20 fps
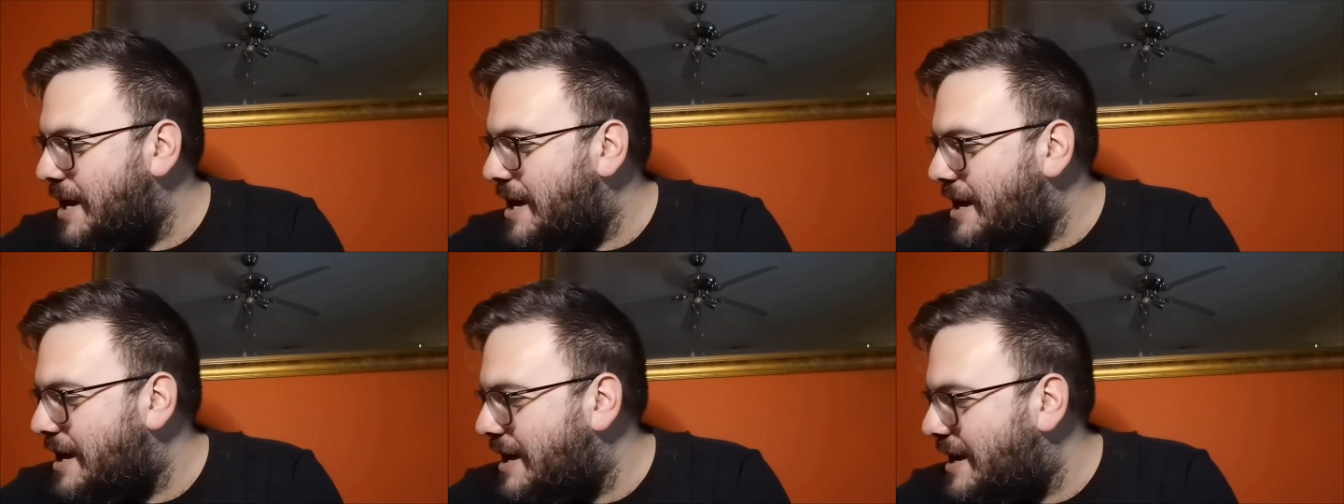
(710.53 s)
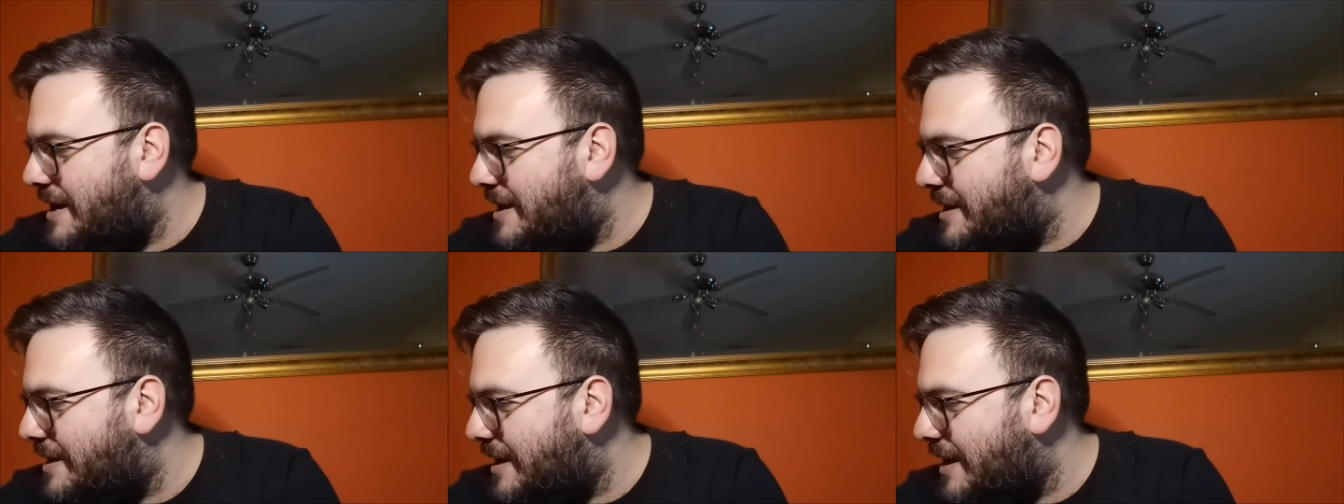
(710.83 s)

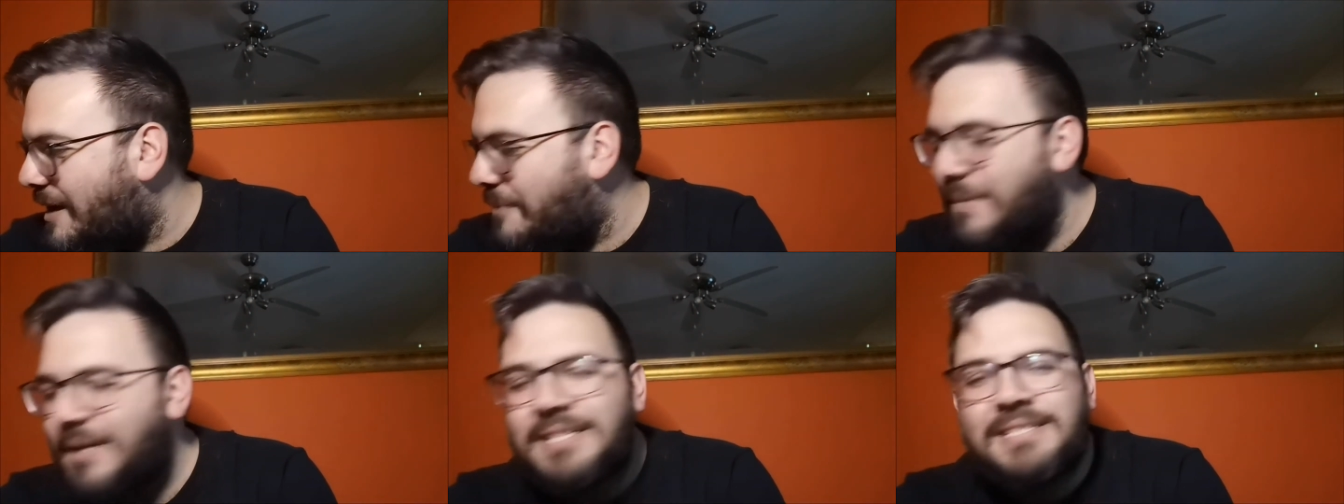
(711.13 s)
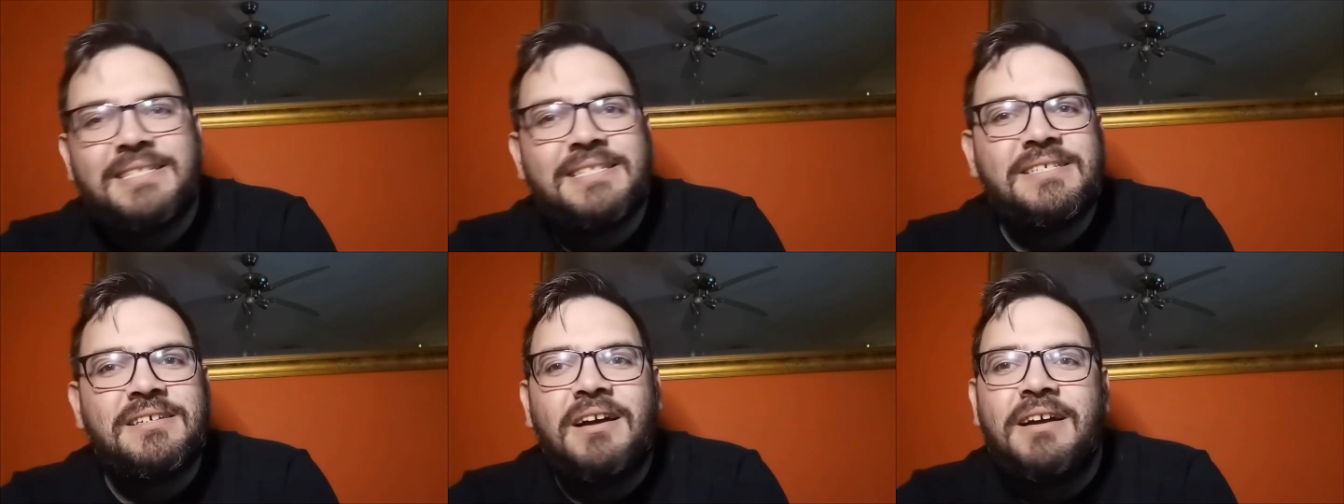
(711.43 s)
man,
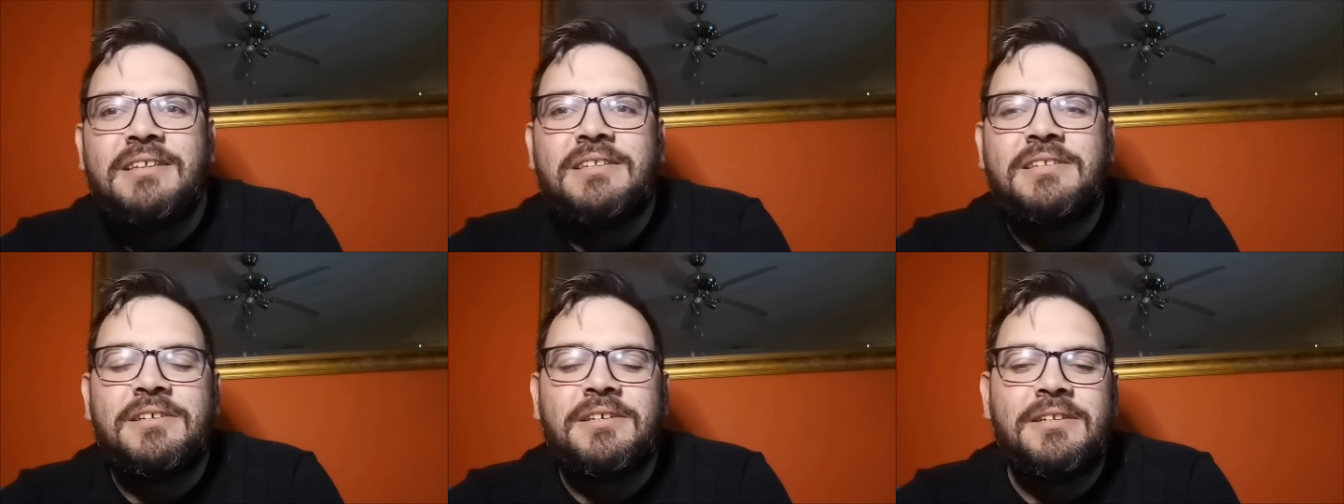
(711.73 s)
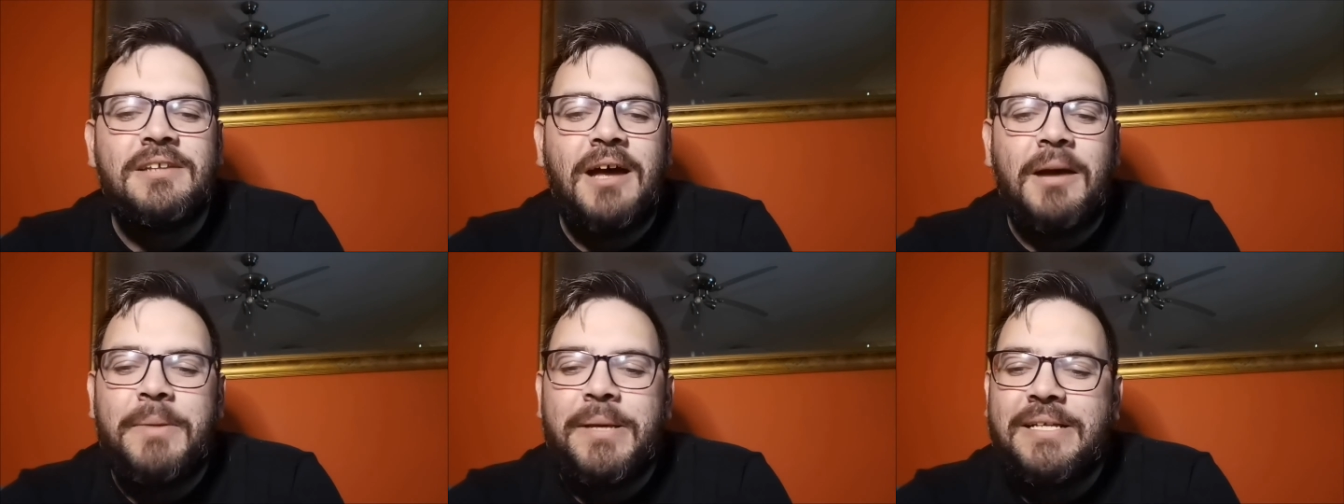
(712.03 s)
I'm
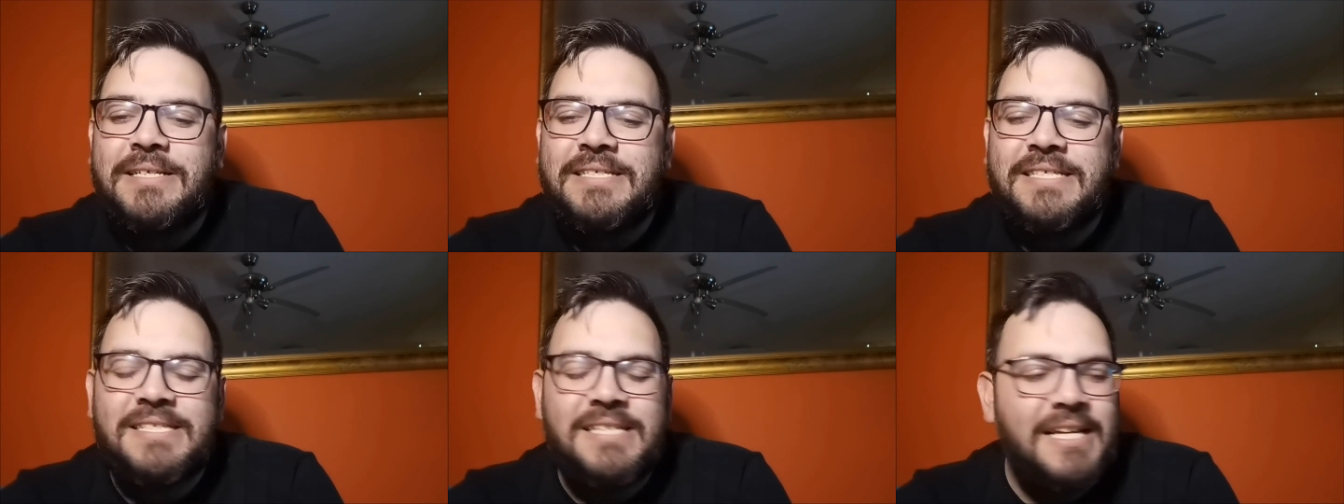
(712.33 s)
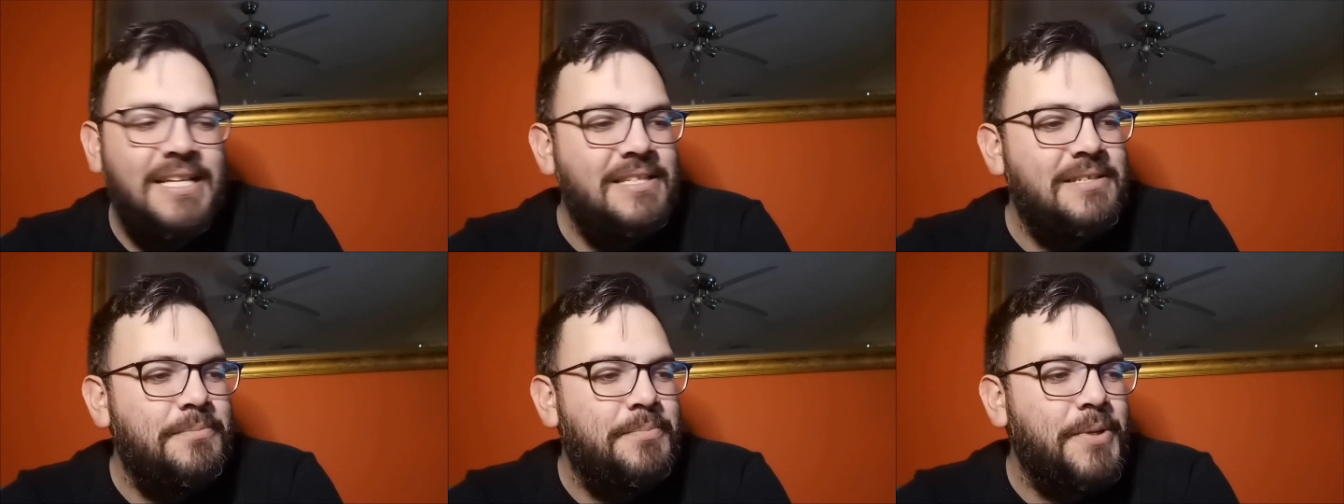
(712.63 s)
excited. I'm
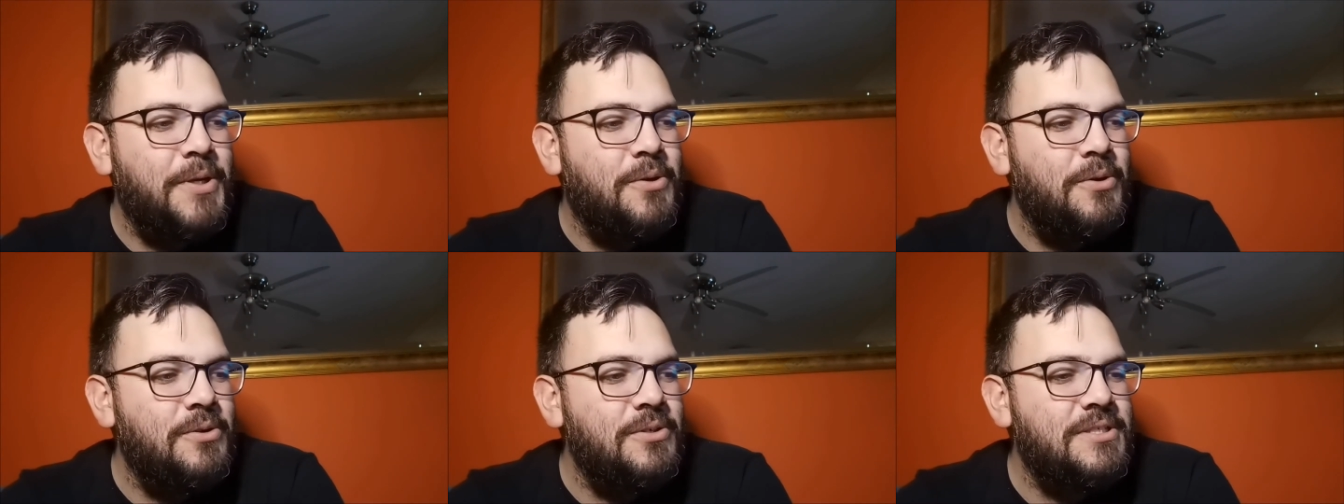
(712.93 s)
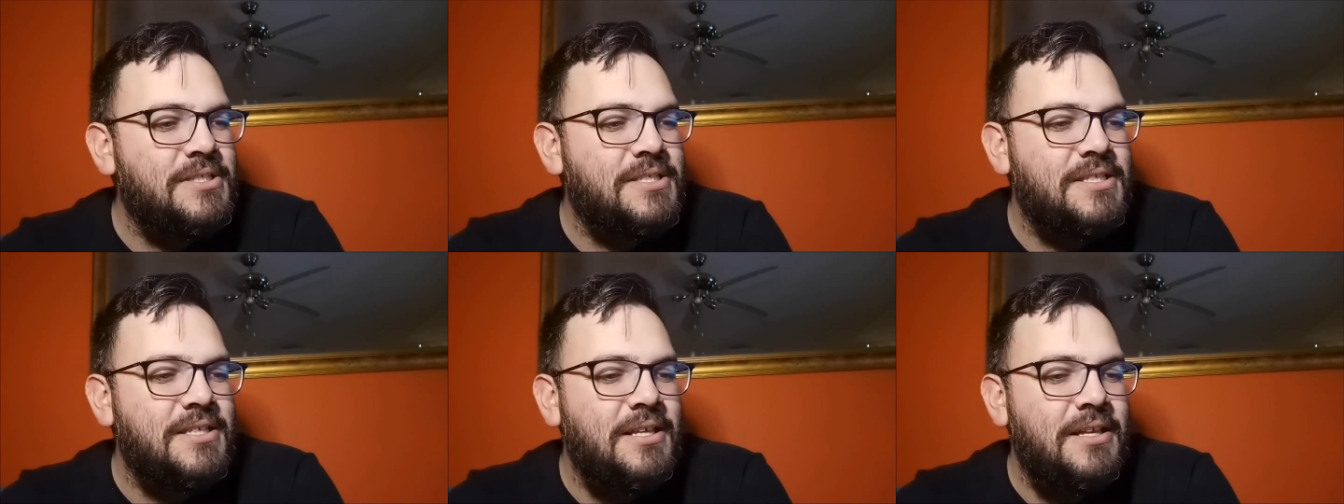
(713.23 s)
excited
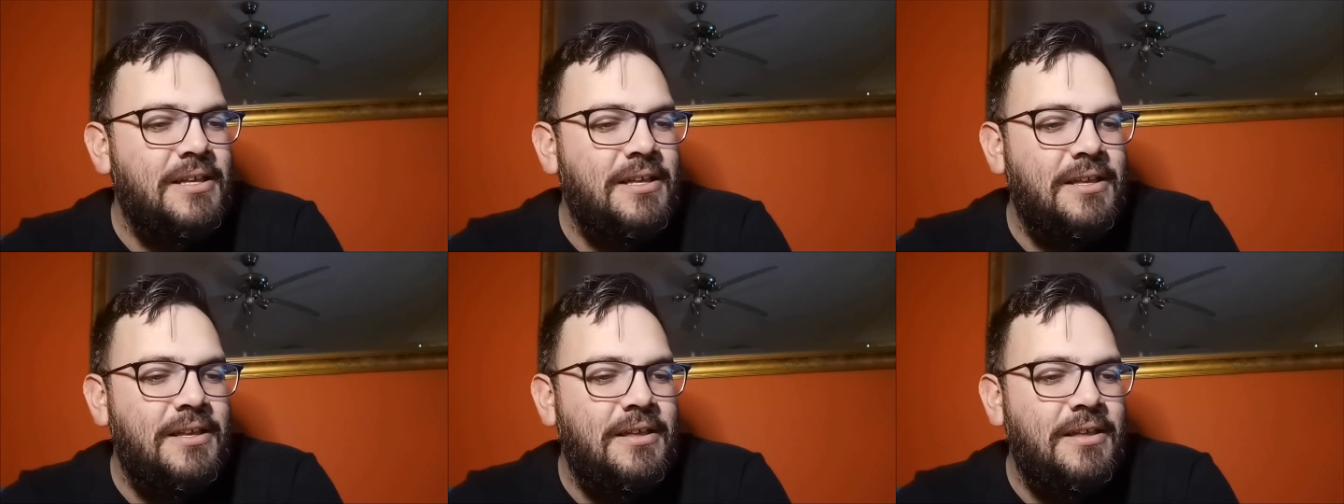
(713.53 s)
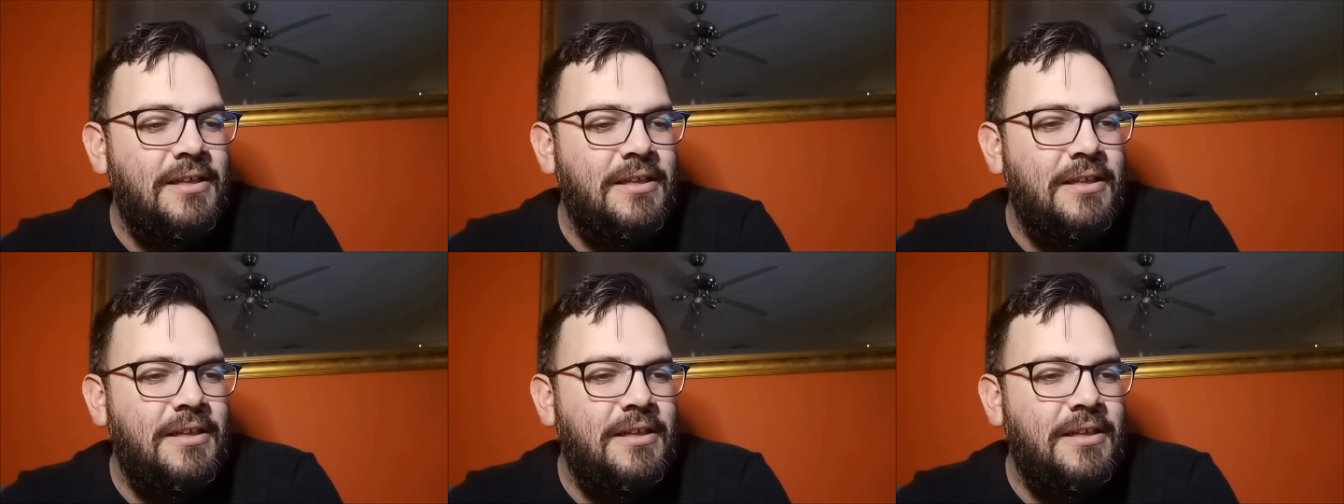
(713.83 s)
because